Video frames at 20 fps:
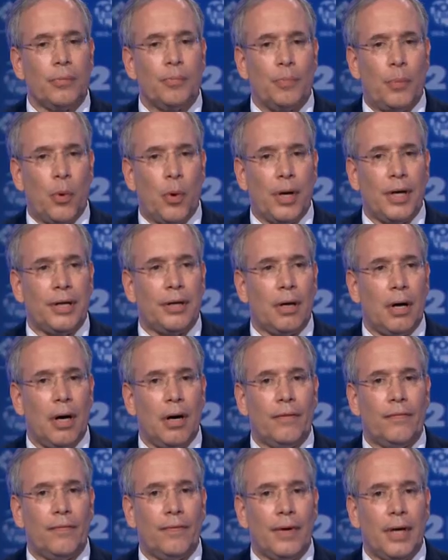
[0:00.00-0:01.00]
good point
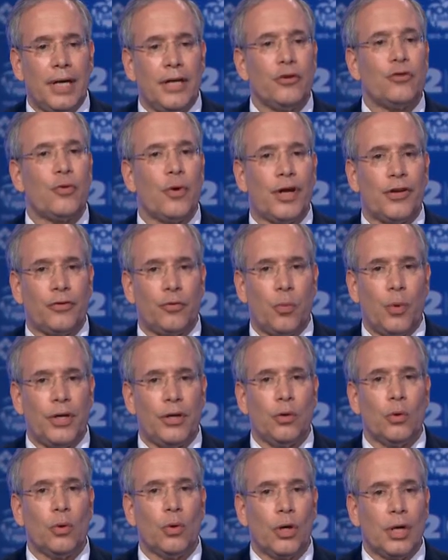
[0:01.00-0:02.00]
of interest
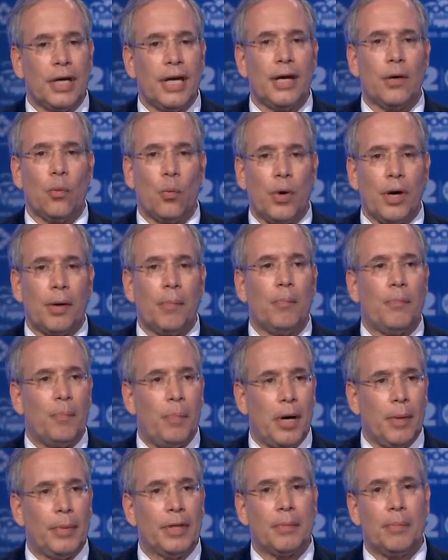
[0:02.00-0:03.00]
when you look at where
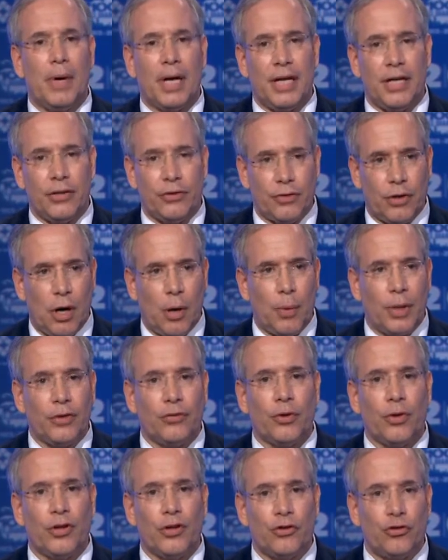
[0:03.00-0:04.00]
public money is going.
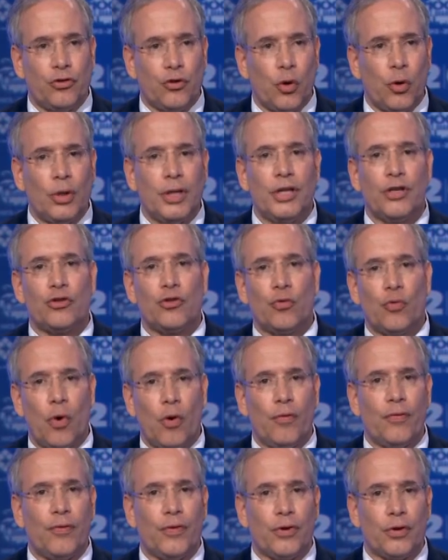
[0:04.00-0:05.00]
So there certainly is a
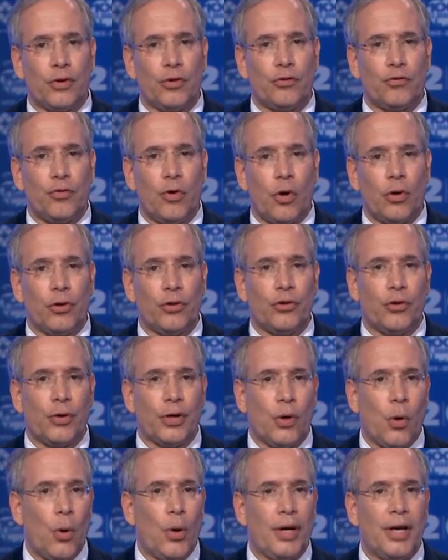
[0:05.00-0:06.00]
role for the Comptroller
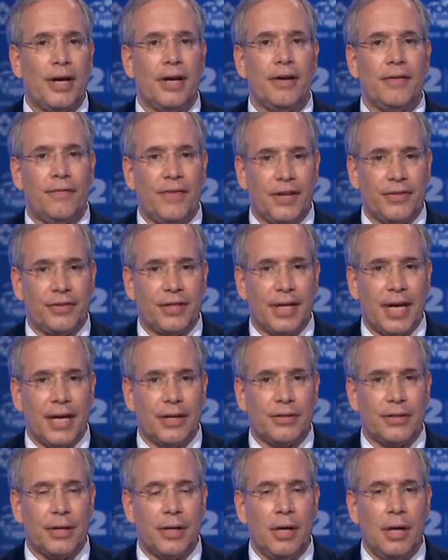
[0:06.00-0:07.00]
during audit and
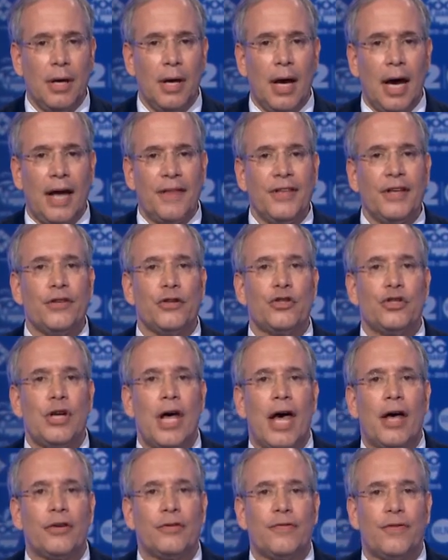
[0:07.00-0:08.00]
investigation. I think the
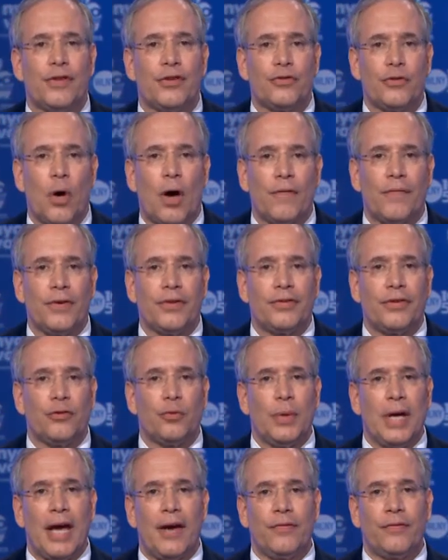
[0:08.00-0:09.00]
challenge for this office
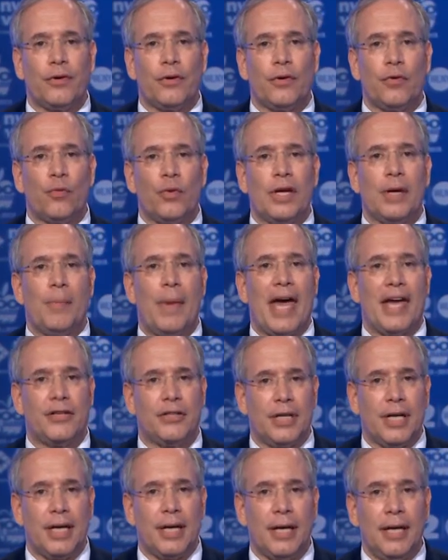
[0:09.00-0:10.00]
is we have to
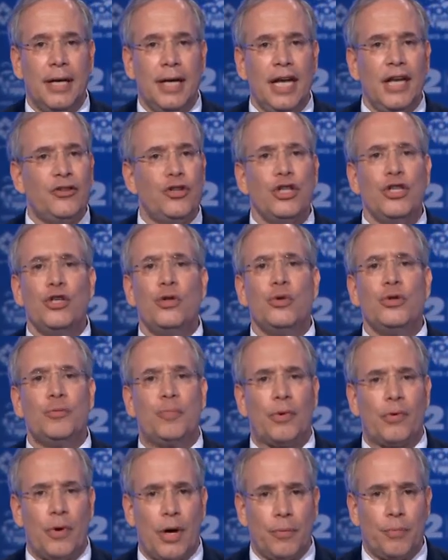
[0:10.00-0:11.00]
reimagine it. It's a
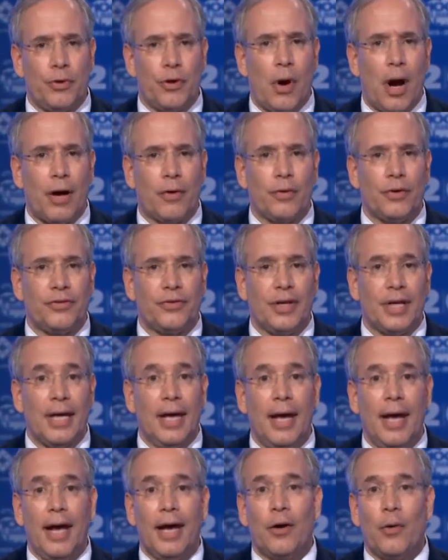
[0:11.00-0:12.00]
huge bureaucracy.
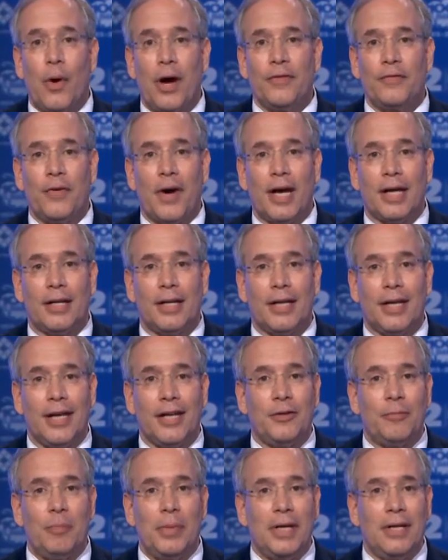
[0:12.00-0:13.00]
And quite frankly,
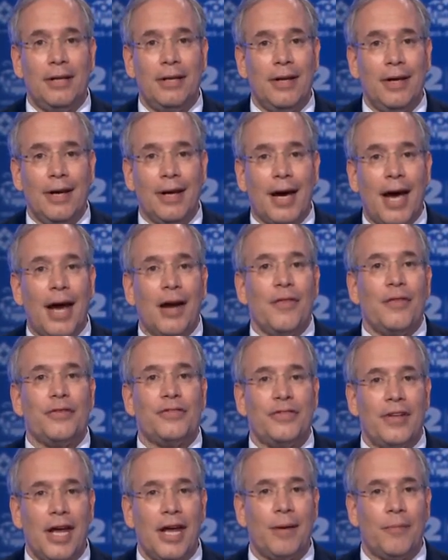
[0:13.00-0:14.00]
it's been kind of the
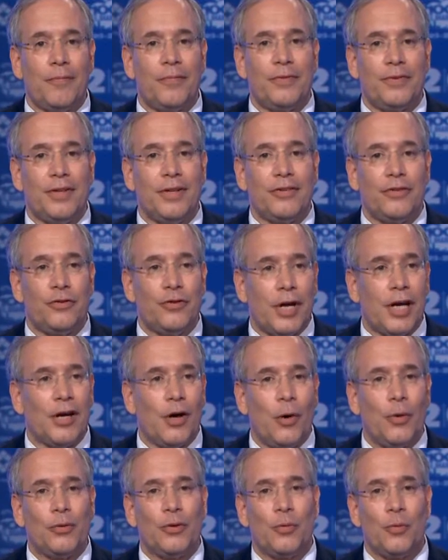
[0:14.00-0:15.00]
same since Jay
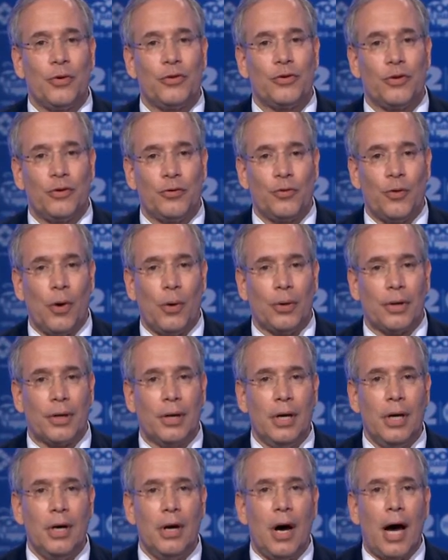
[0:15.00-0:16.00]
Golden was
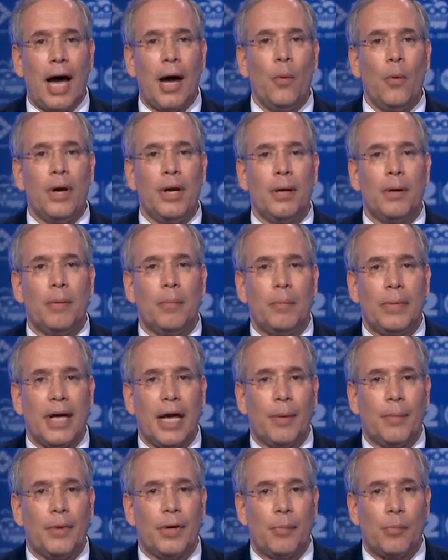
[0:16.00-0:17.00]
Comptroller. I want to
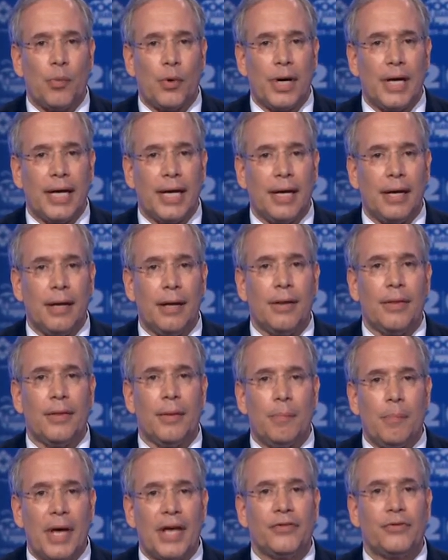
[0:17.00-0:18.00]
be able to bring in
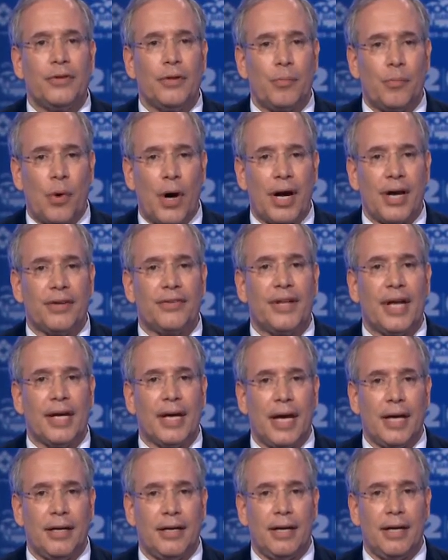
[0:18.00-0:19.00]
the best and the brightest
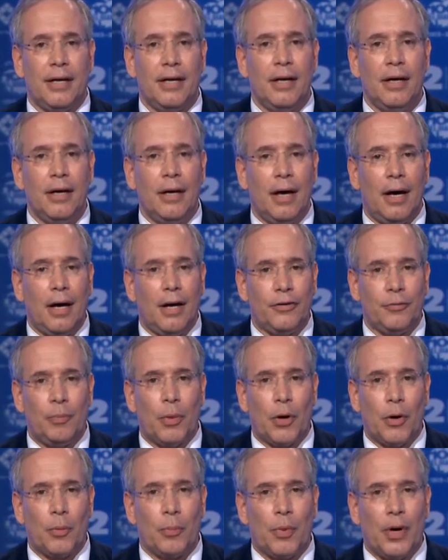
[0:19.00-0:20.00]
like I did as
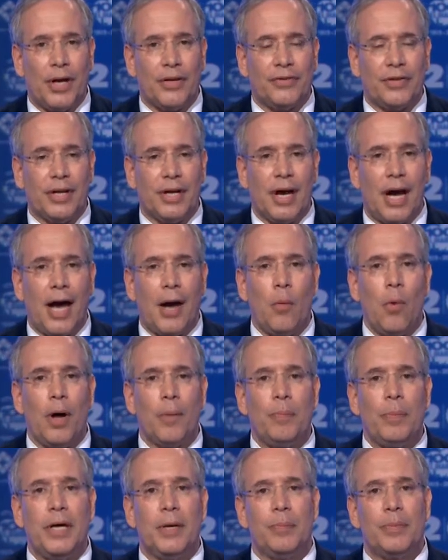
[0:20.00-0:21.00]
borough president. I
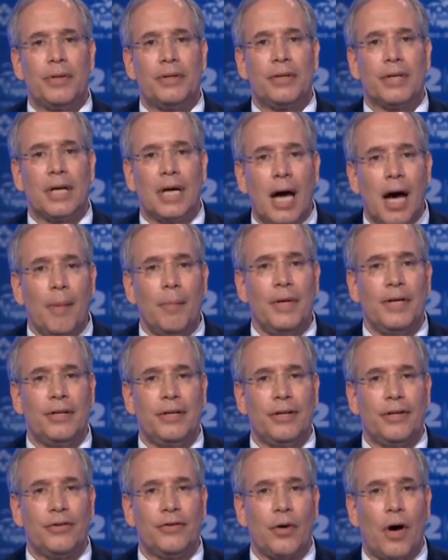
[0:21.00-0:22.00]
want people to come
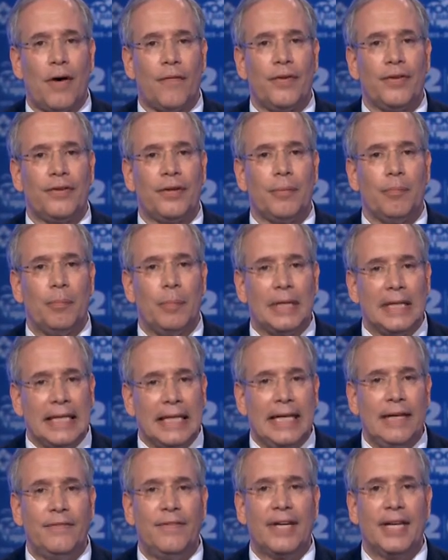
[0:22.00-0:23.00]
into this office and
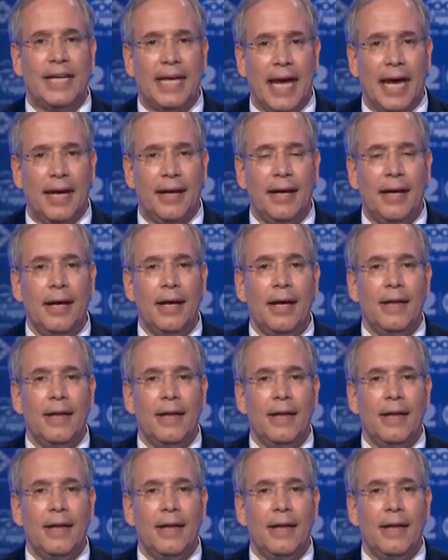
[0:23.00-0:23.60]
believe again